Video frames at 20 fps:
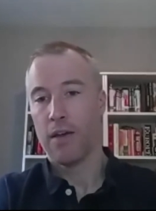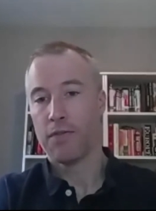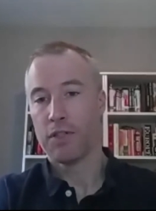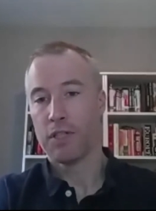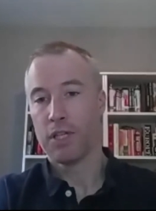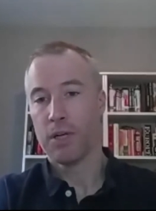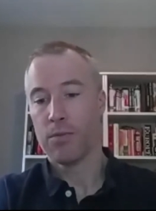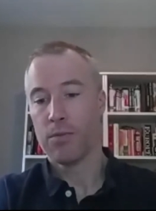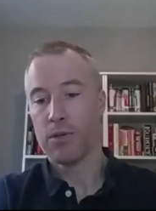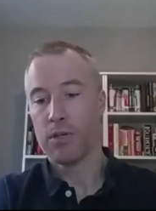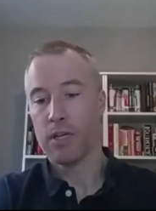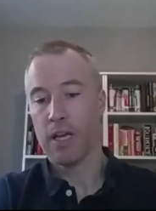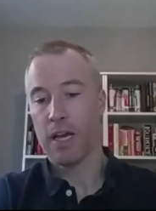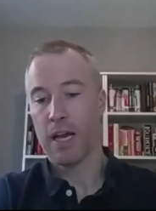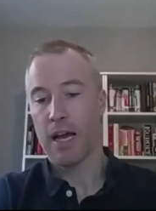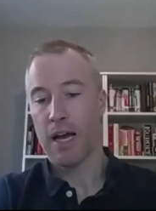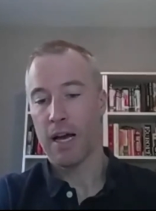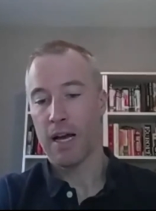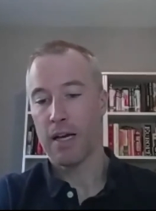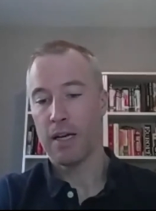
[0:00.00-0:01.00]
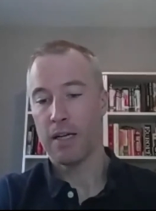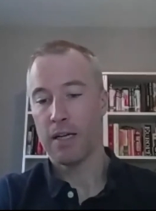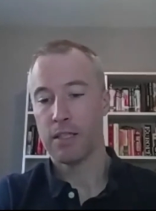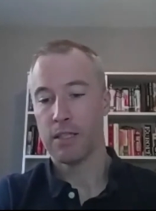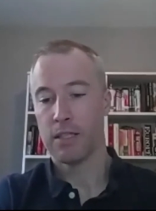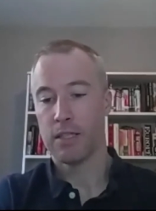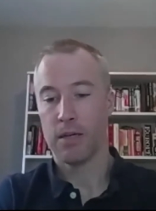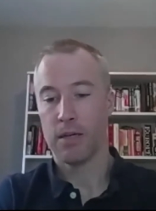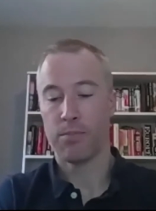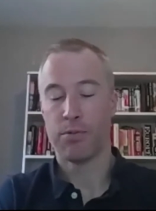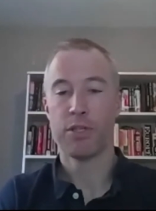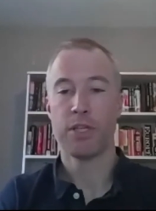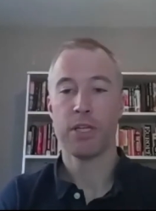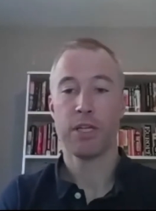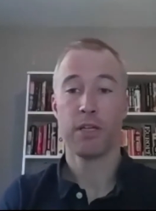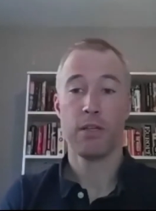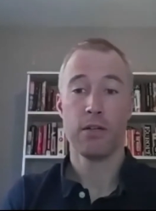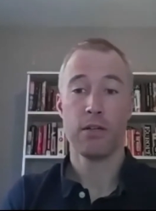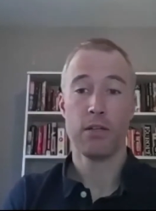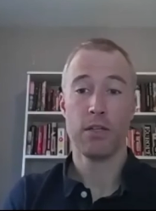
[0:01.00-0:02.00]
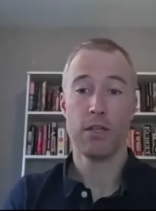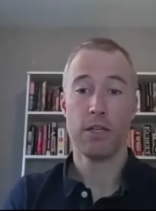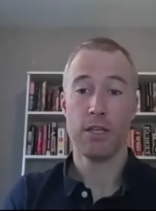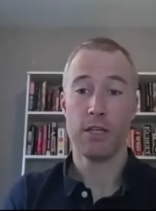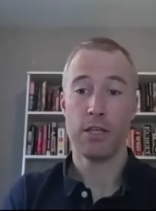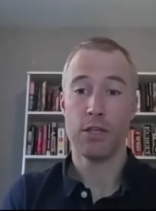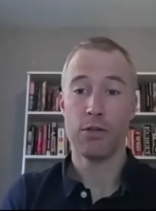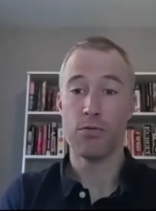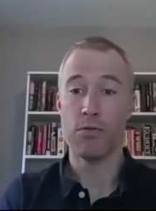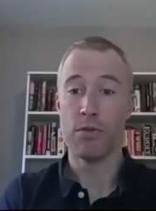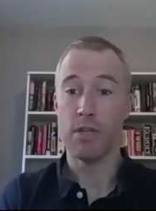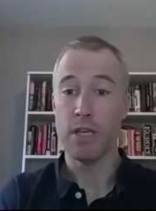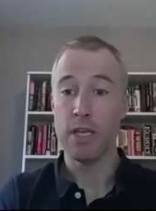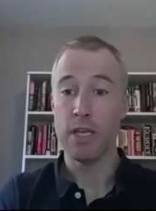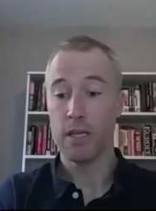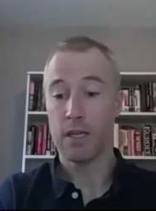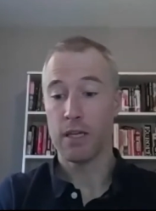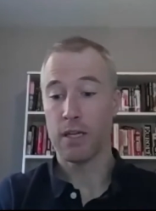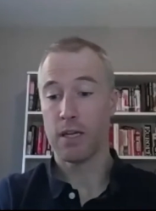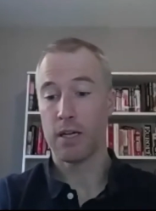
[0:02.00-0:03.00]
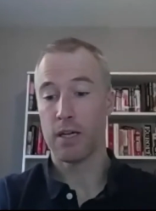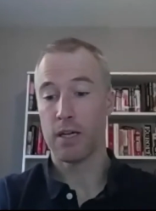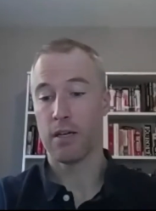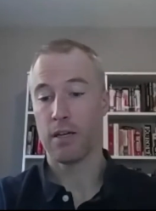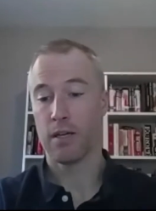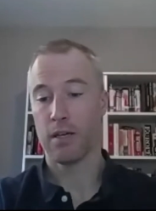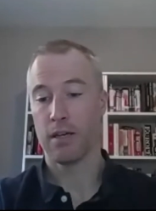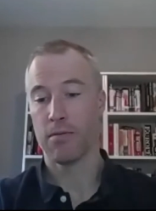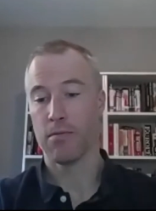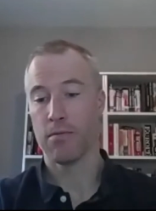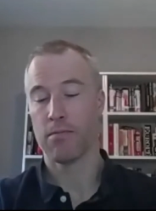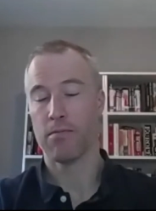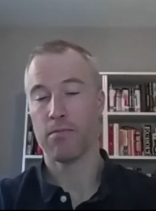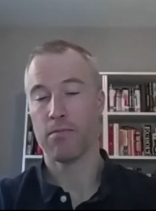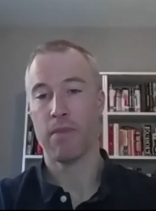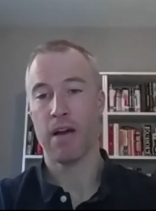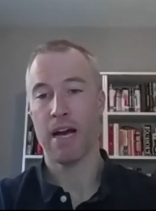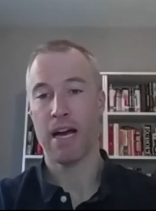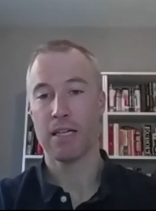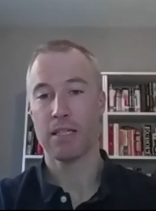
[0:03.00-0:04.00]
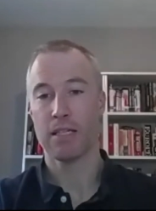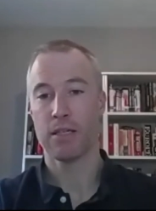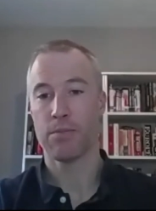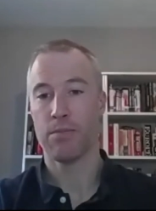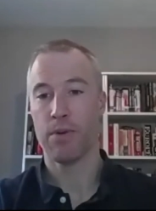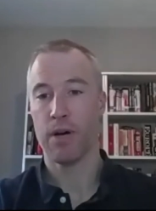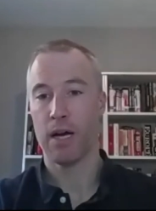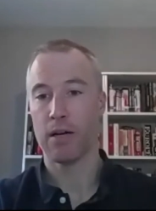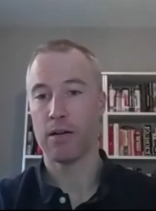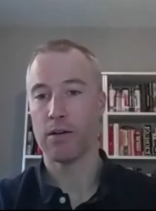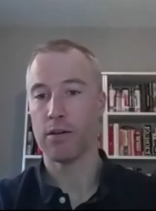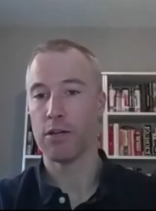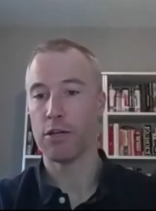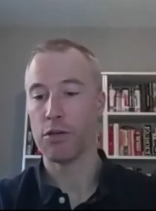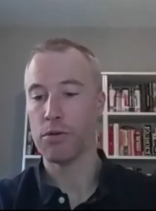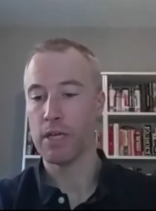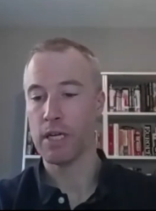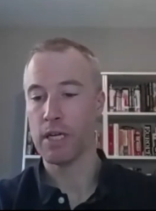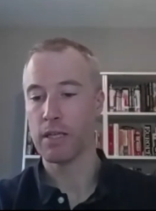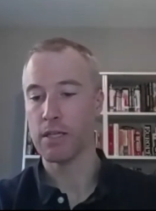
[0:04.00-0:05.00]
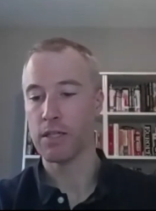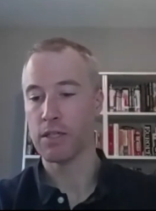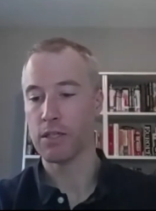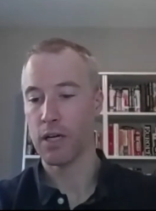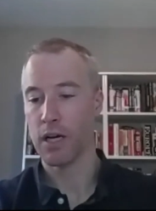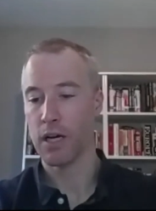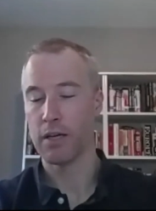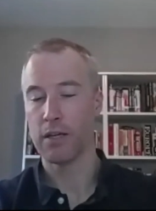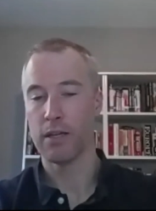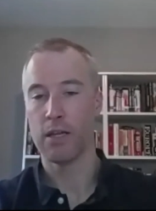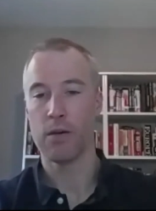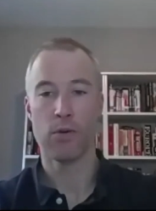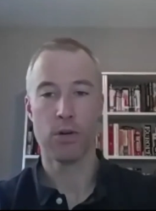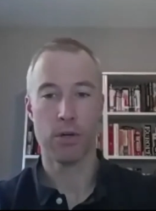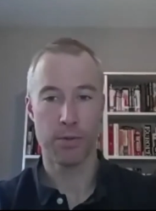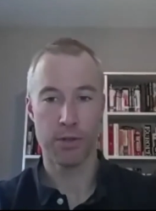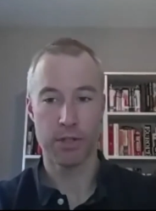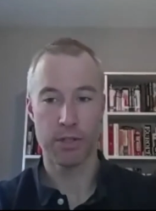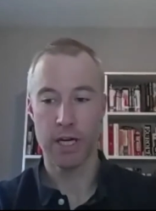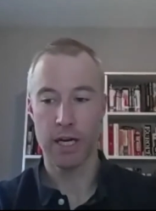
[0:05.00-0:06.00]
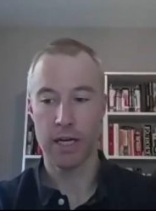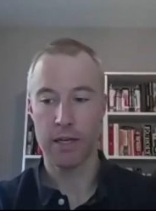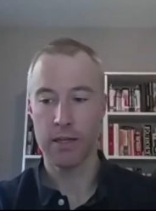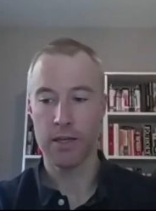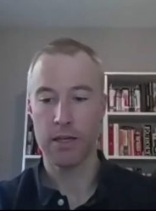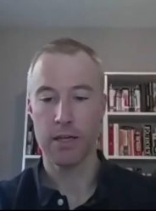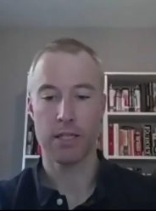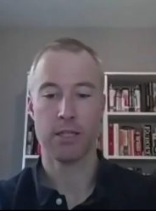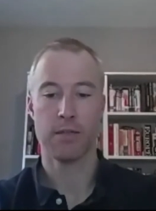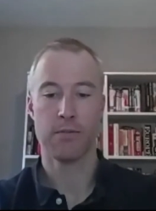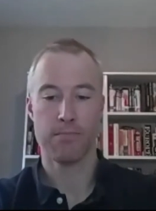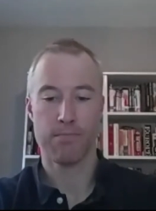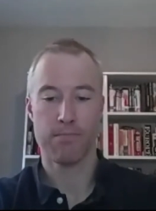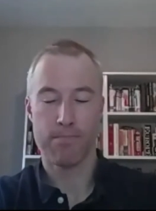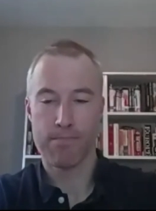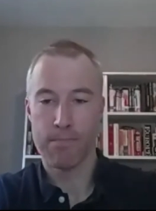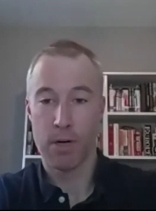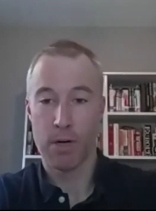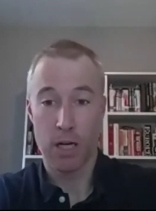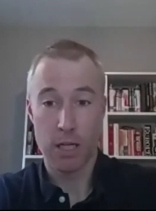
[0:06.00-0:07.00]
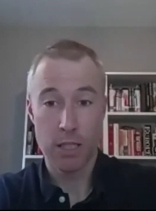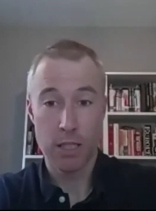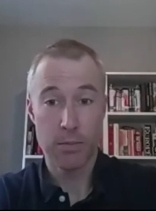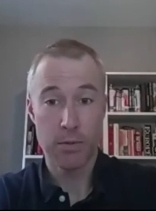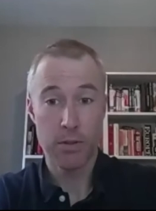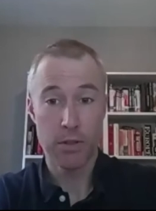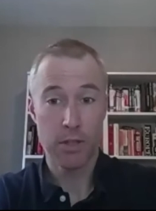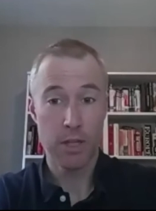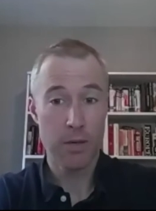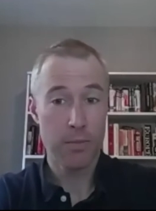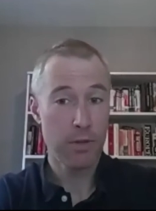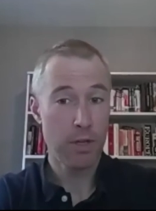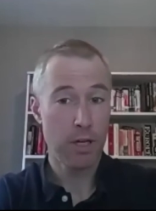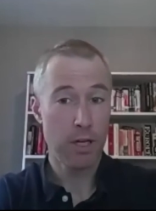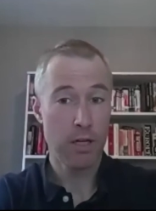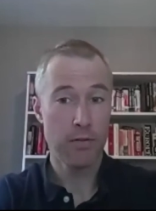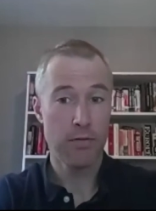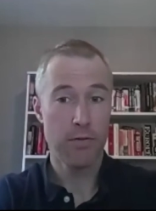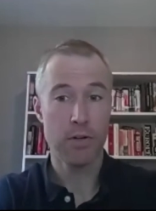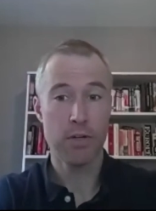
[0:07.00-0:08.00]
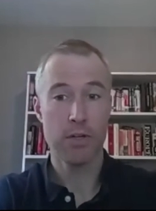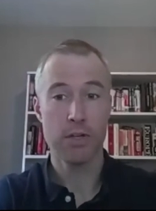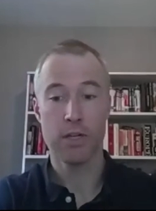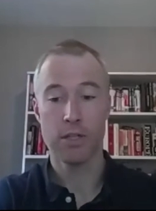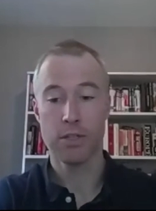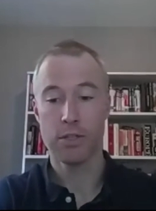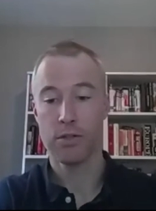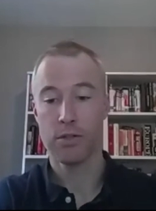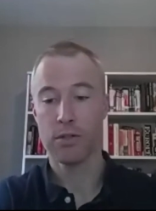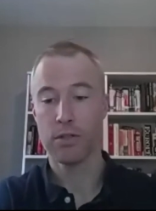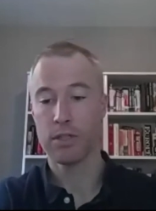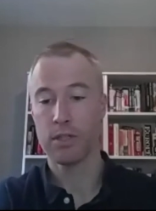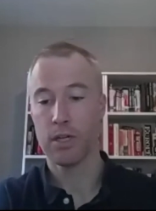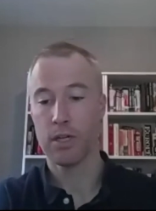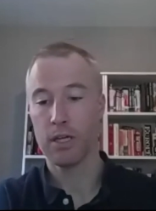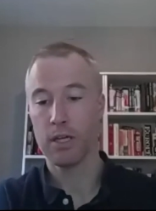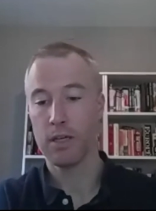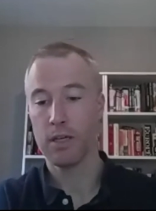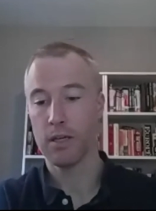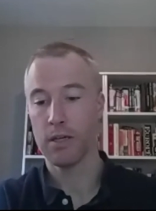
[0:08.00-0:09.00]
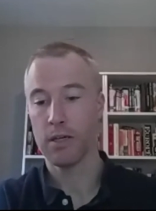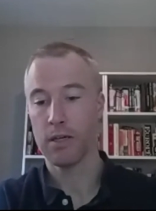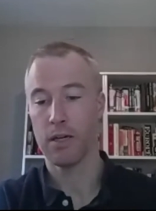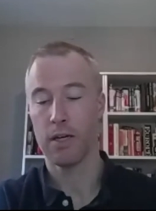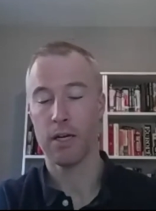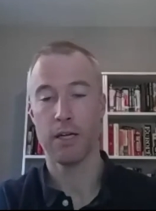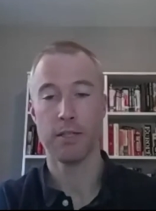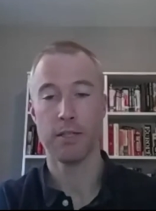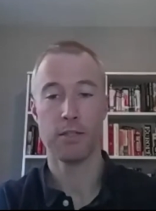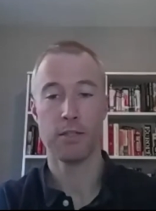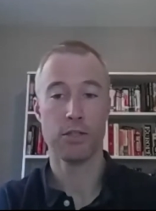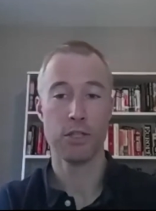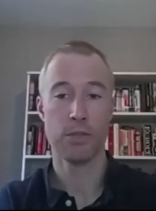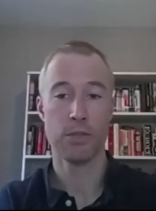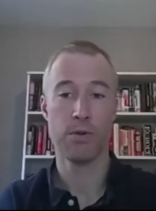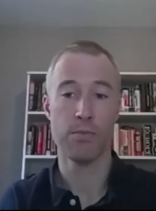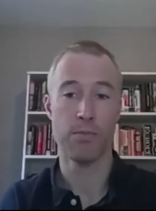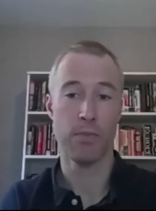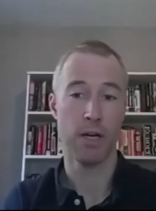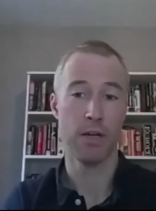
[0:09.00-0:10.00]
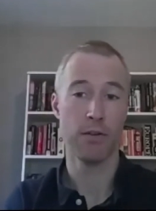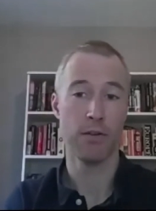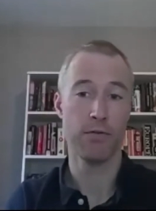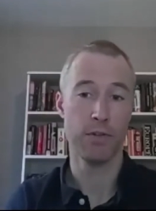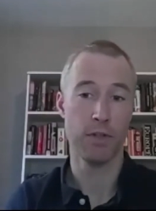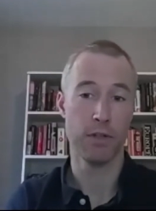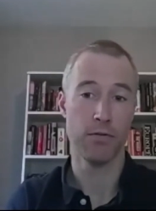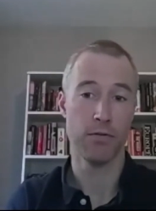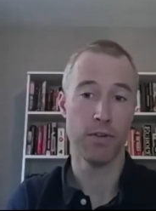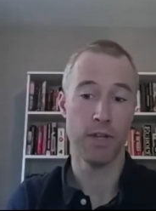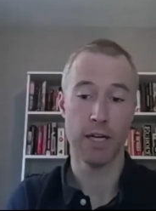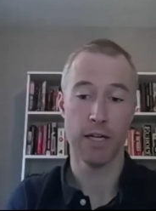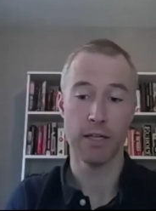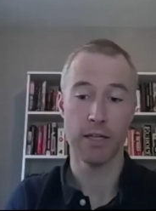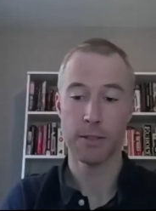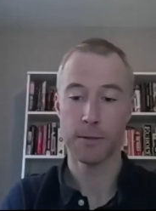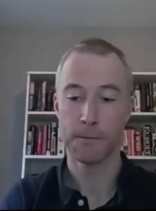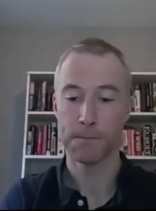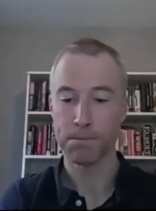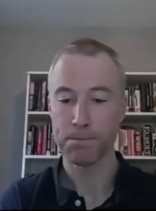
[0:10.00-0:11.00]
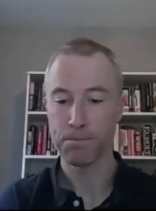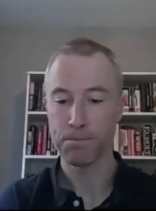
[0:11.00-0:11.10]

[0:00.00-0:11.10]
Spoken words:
If someone has a particularly unique mask pattern, a unique design, and they want to protect it, it's possible they apply for an industrial design. So just be mindful of that.